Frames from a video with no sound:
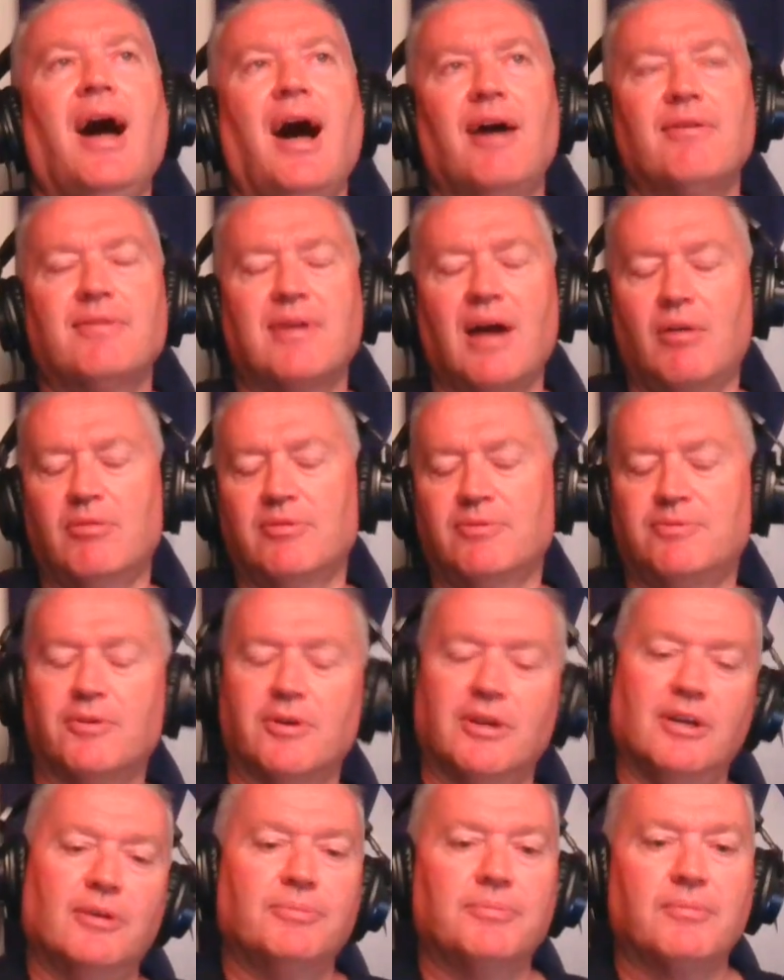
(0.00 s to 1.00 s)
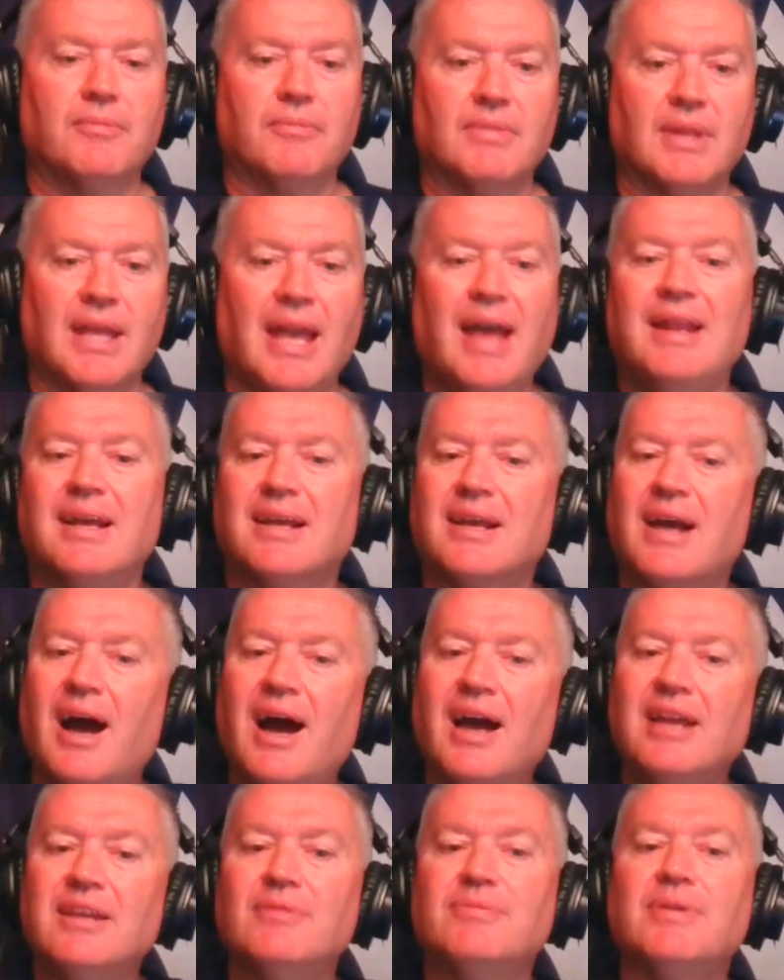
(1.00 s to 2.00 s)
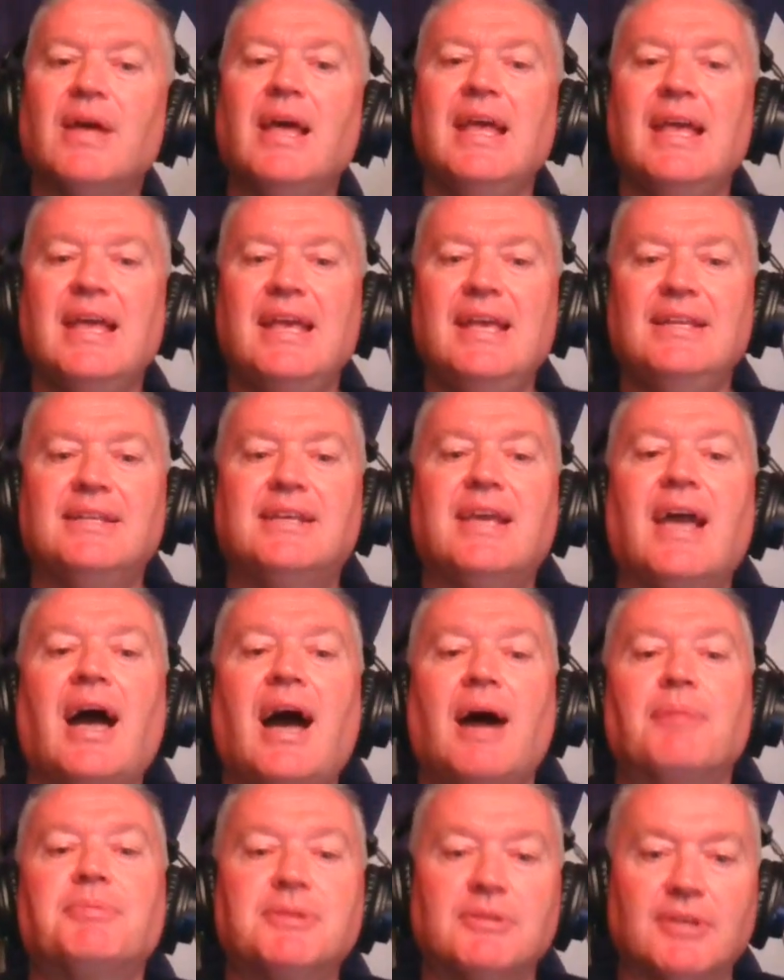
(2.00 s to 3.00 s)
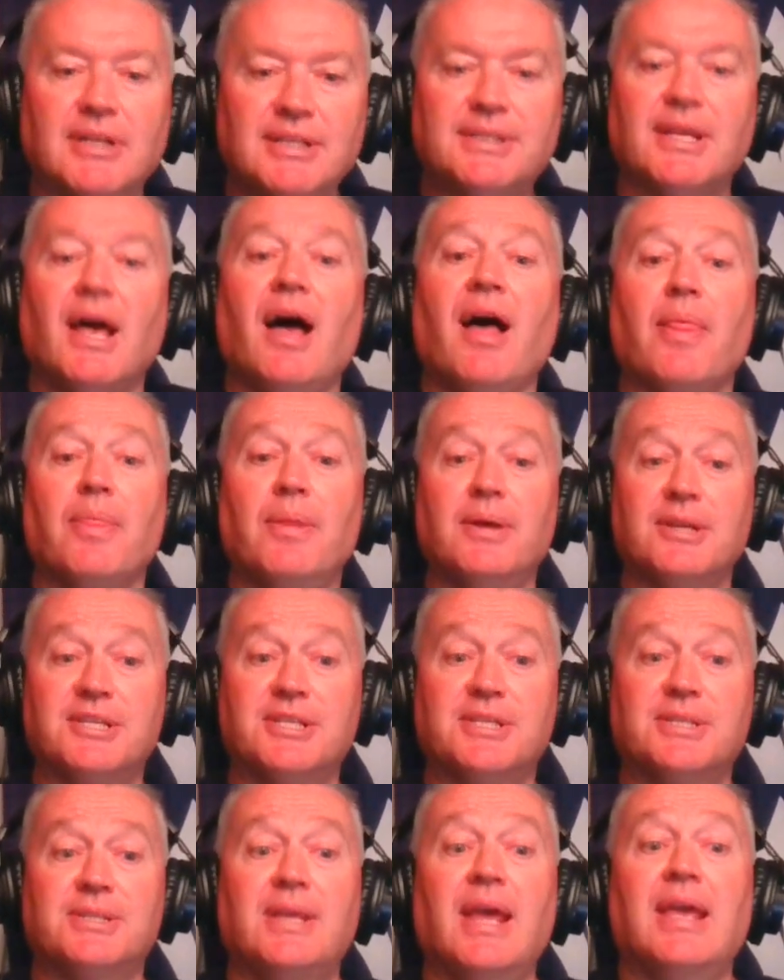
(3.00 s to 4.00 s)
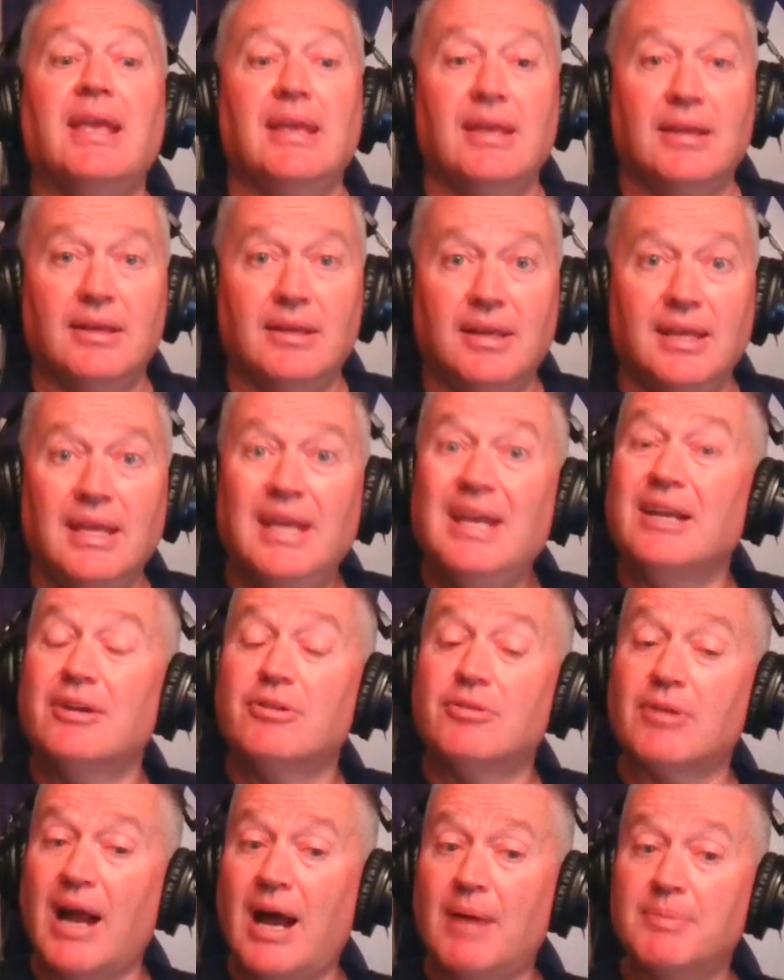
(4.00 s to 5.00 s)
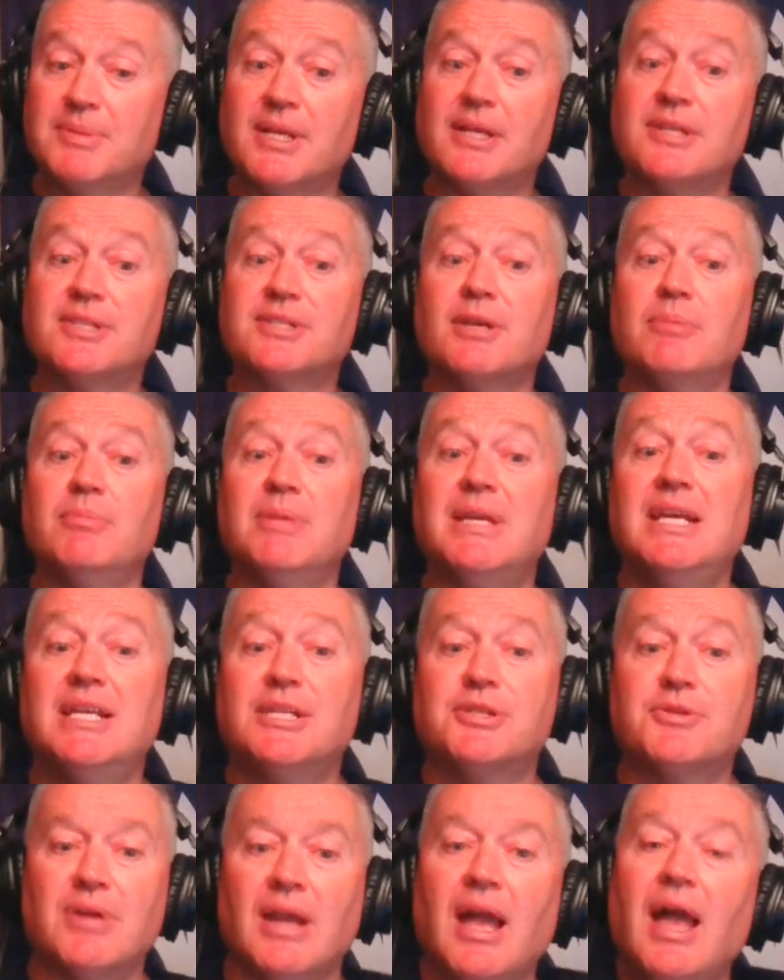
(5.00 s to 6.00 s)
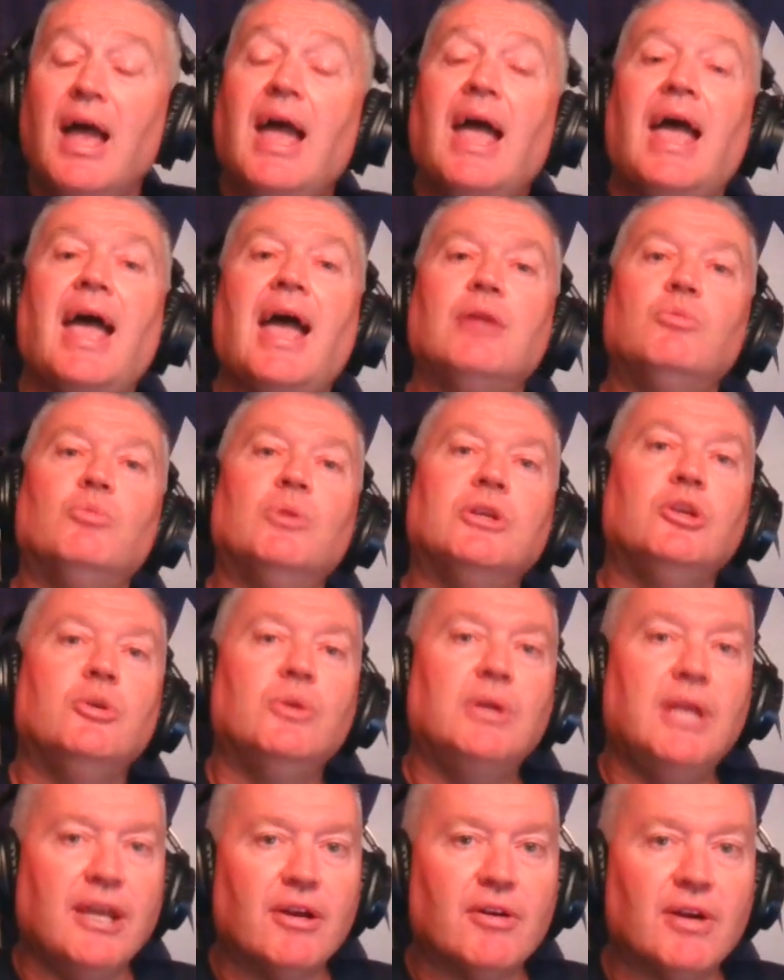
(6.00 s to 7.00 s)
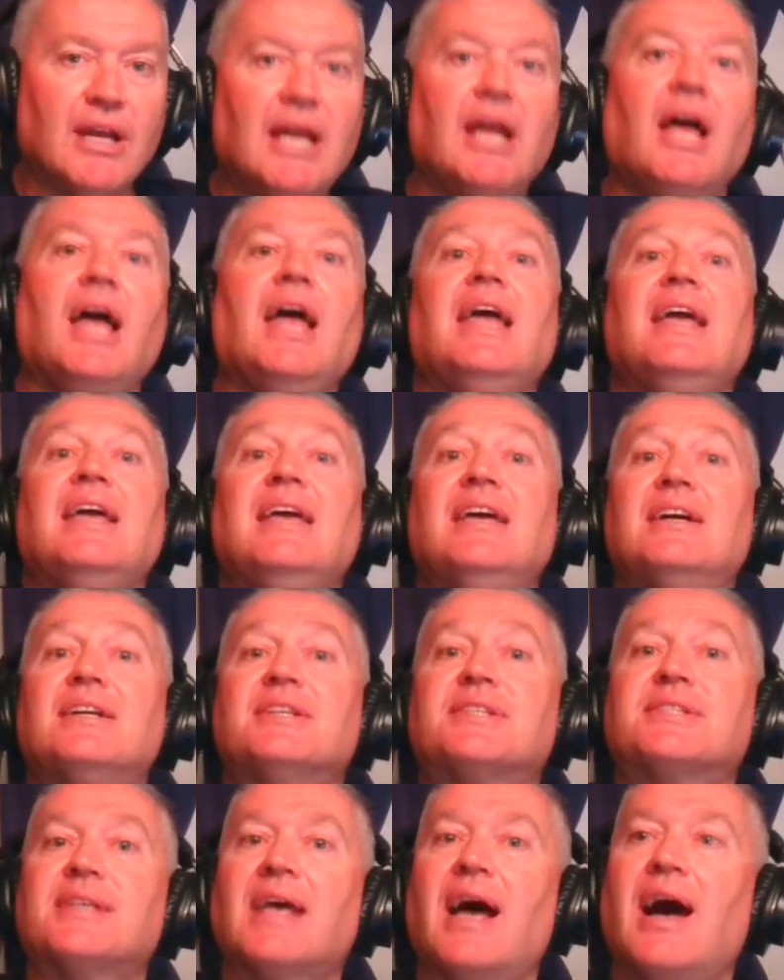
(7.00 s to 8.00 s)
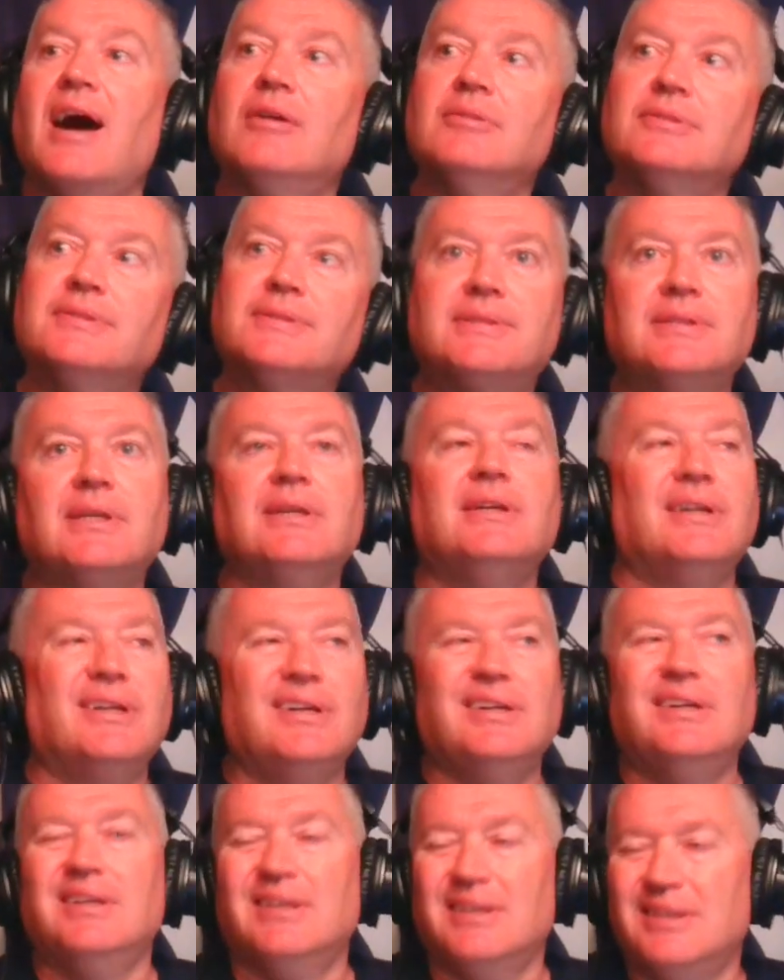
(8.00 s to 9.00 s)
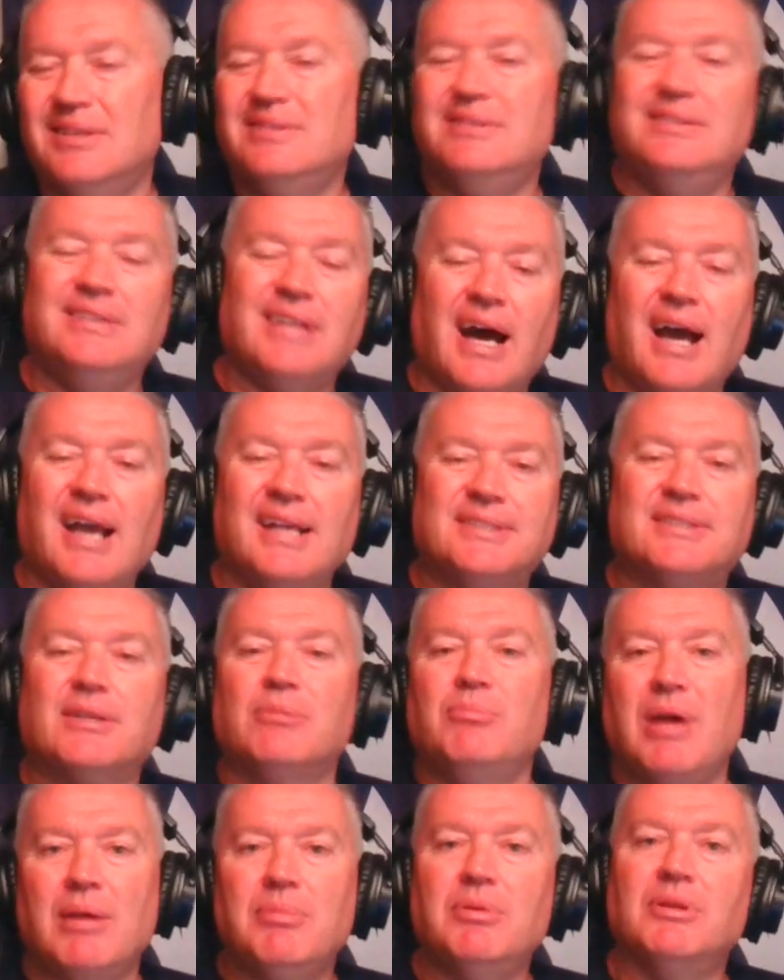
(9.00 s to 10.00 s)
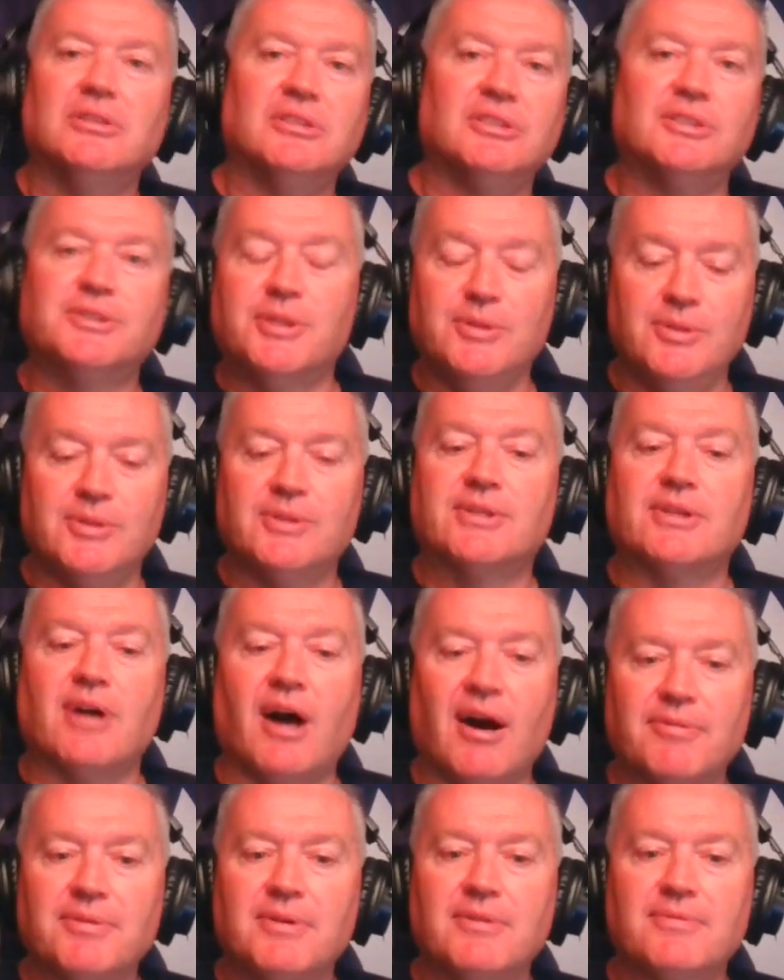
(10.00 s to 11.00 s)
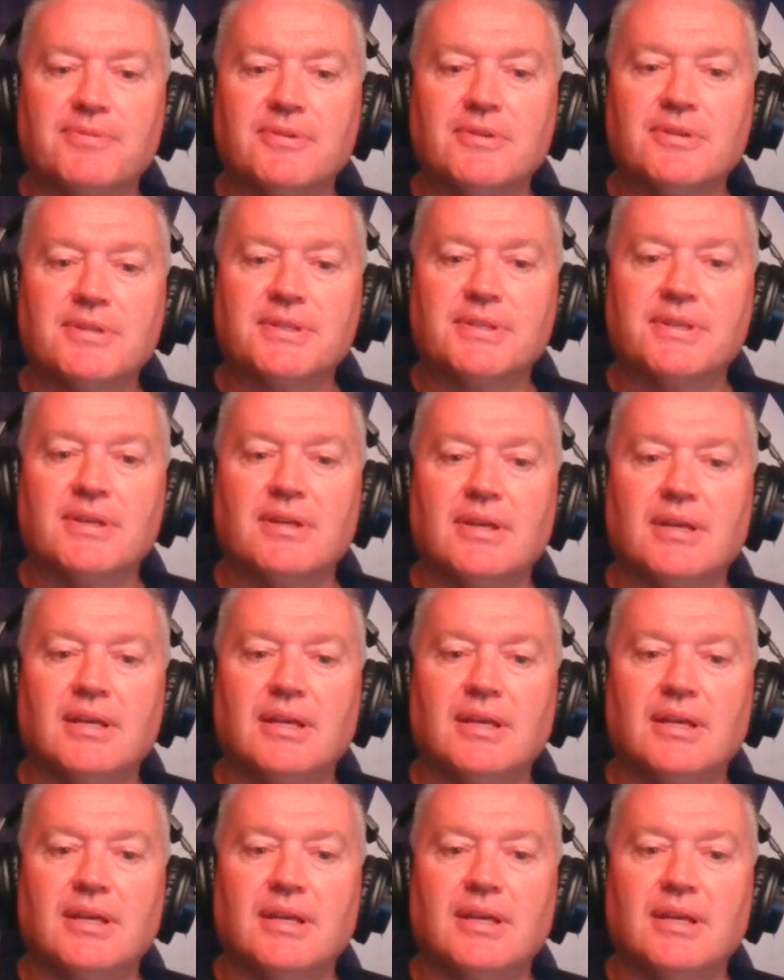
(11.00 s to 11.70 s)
I've got one for you. And it kind of encapsulates the state. It grabs some history. And when you hear it, it sounds nice and maybe a little too soft at first.